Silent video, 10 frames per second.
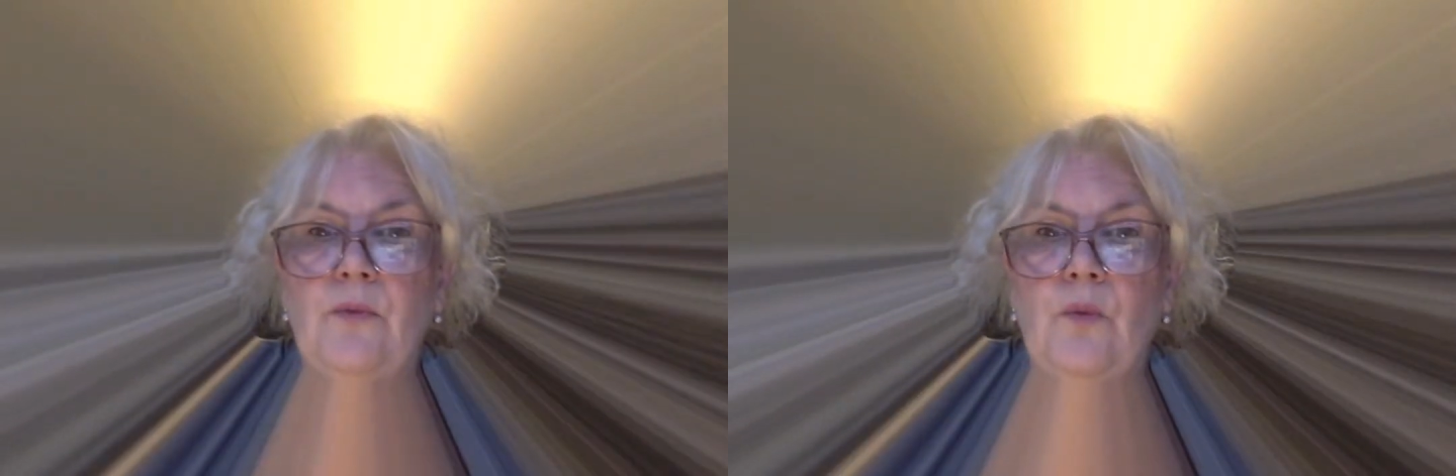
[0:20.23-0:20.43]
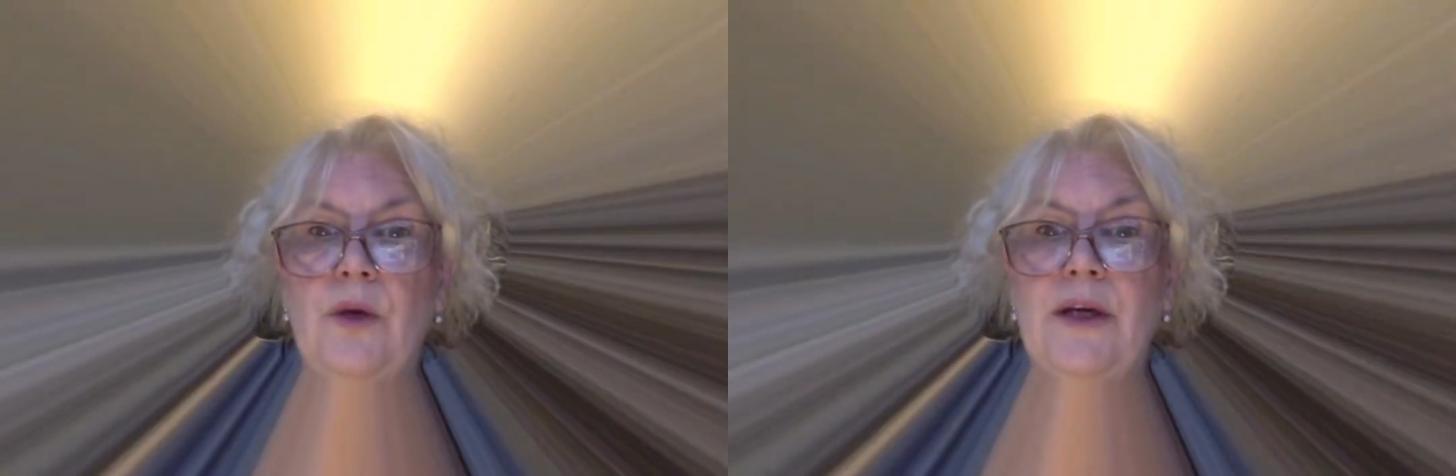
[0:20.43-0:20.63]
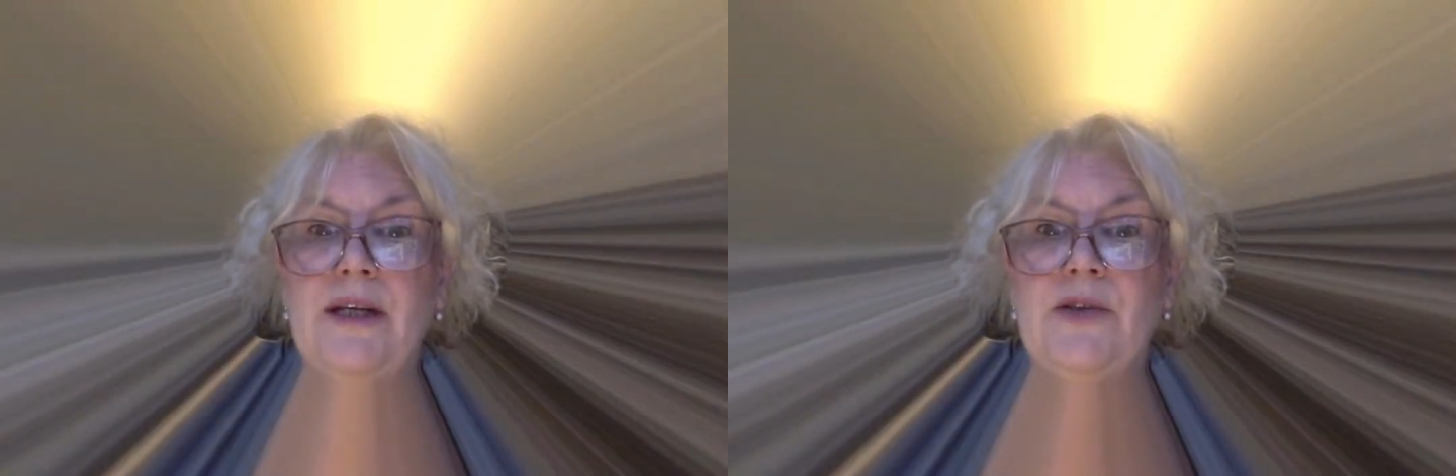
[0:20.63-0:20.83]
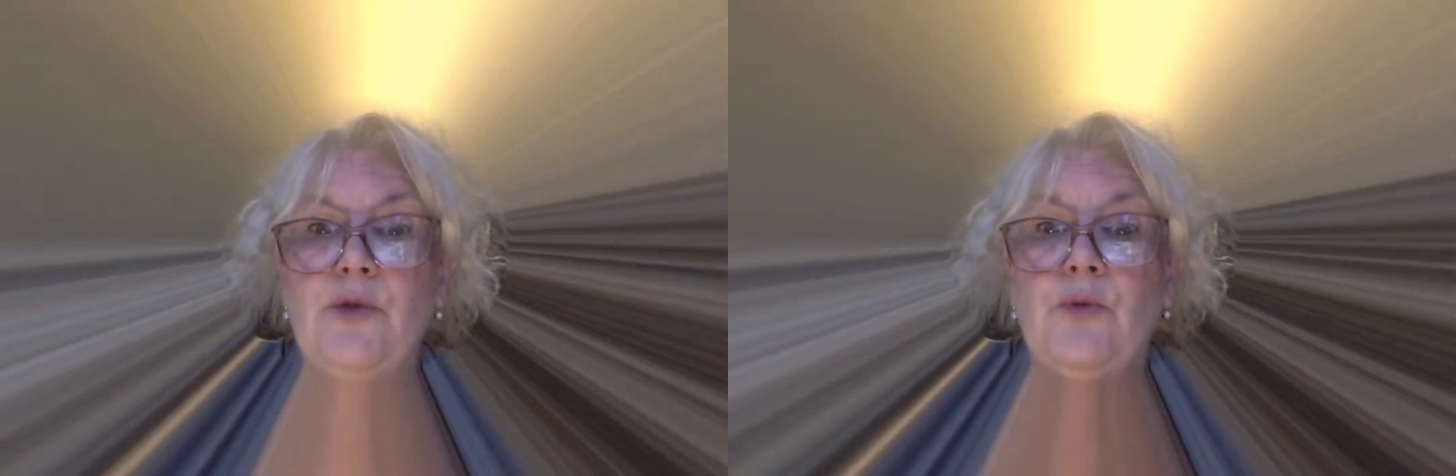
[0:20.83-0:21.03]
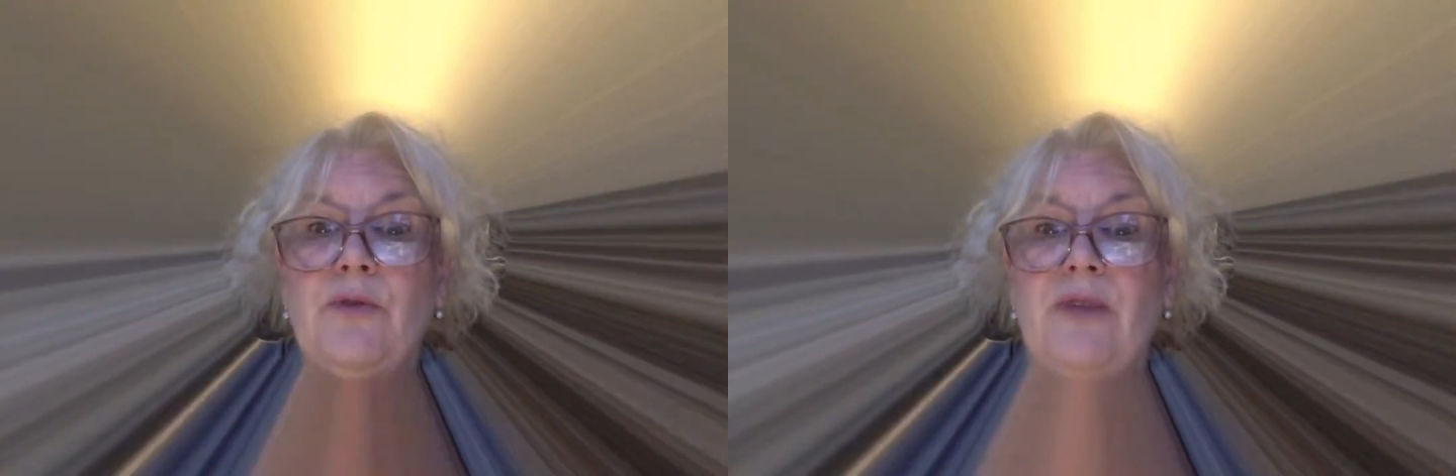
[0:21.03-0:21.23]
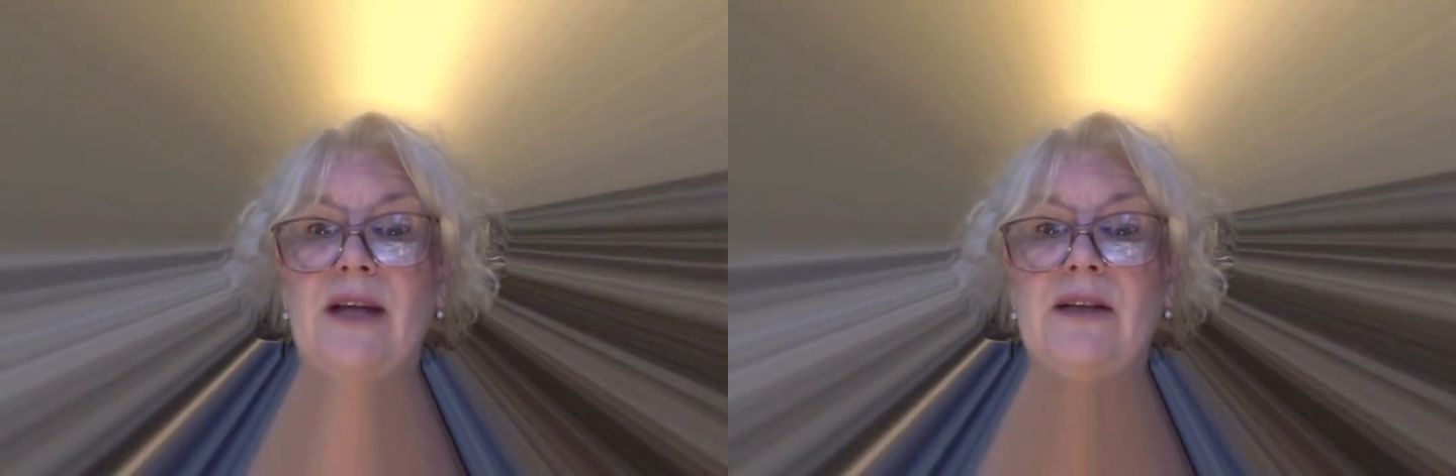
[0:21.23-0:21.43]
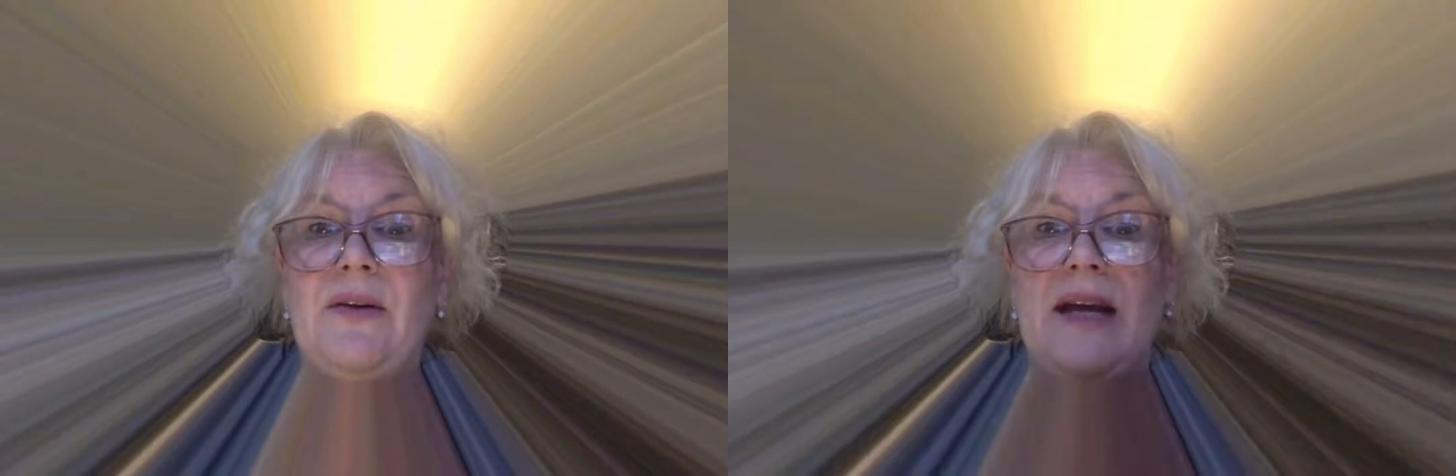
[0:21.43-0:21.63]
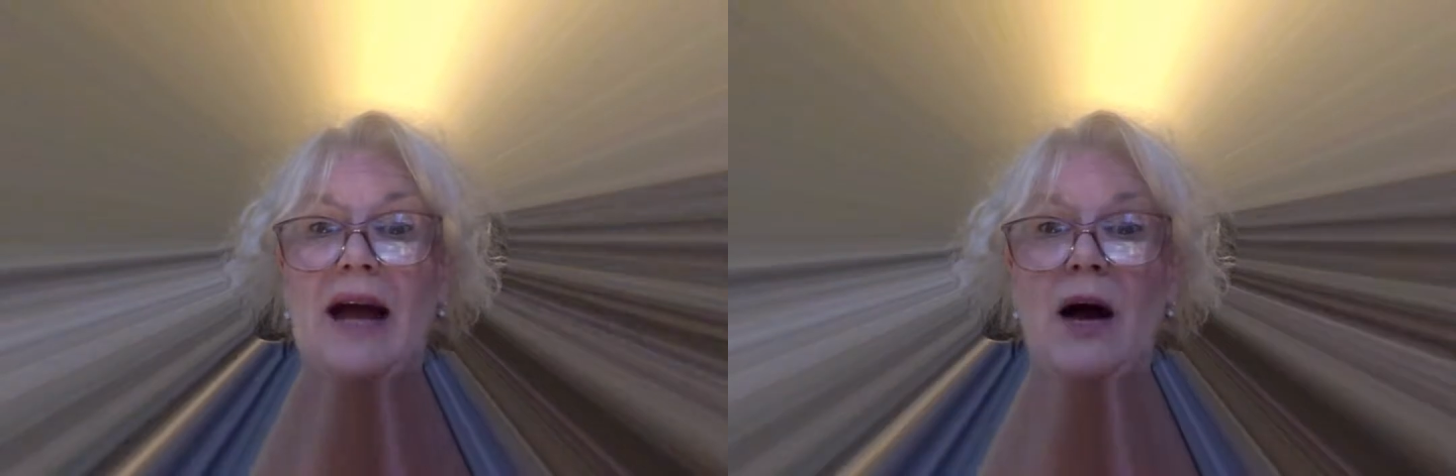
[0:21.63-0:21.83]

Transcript: What it is you reflect to the